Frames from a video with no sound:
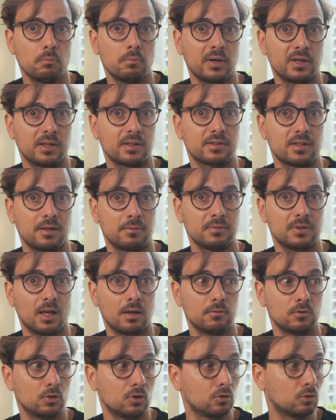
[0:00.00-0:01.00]
but at the same
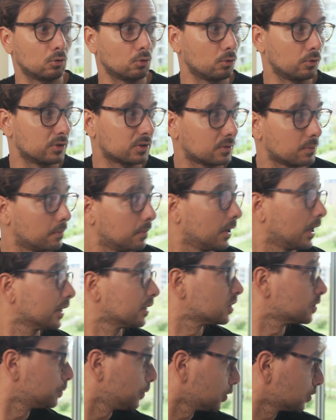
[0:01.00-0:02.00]
time, you need to do this
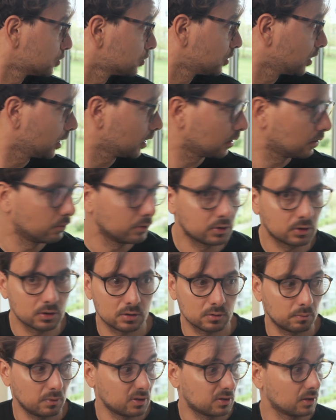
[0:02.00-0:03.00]
blind spot check, which
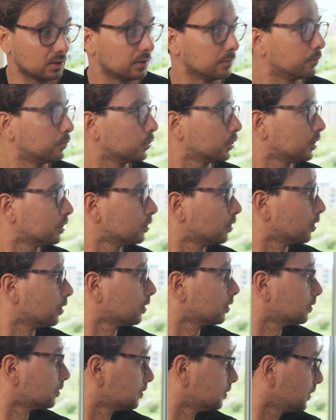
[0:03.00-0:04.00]
is basically putting
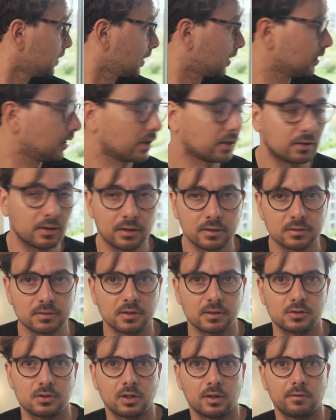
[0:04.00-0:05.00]
your neck like this
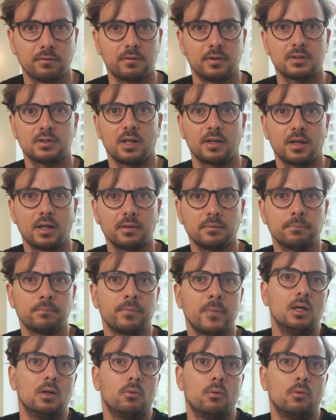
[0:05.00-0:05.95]
and checking things like that,